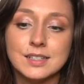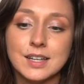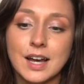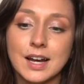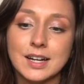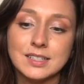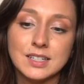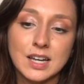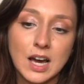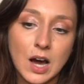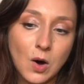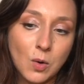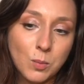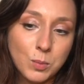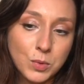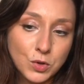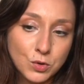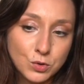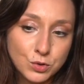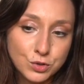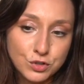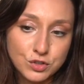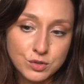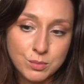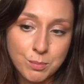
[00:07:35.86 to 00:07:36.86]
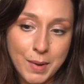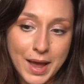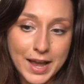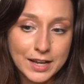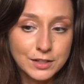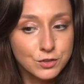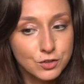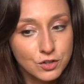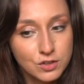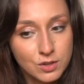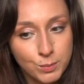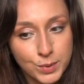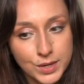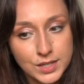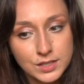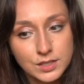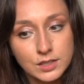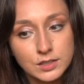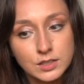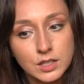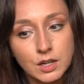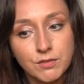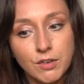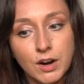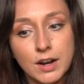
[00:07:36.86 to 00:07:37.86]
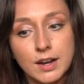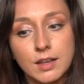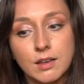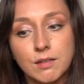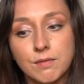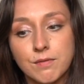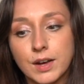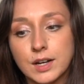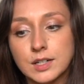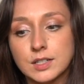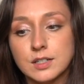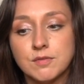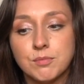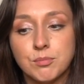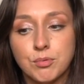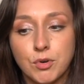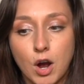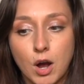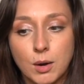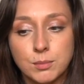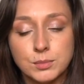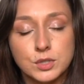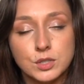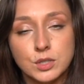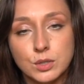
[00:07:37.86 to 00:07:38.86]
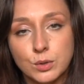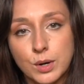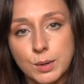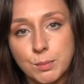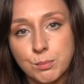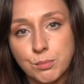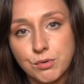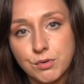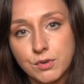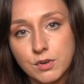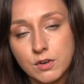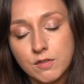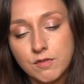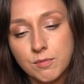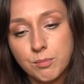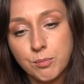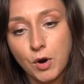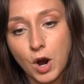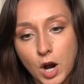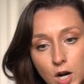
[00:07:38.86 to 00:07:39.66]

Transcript: designed to help users master the basics of writing effective prompts to improve